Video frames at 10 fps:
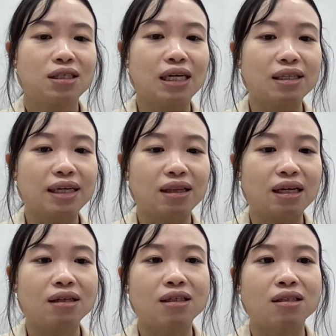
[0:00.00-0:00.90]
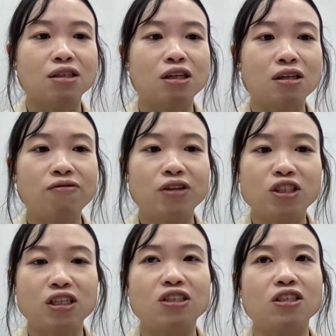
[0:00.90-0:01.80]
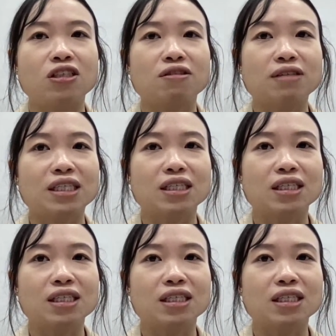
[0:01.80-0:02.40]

And that technique is called feature engineering.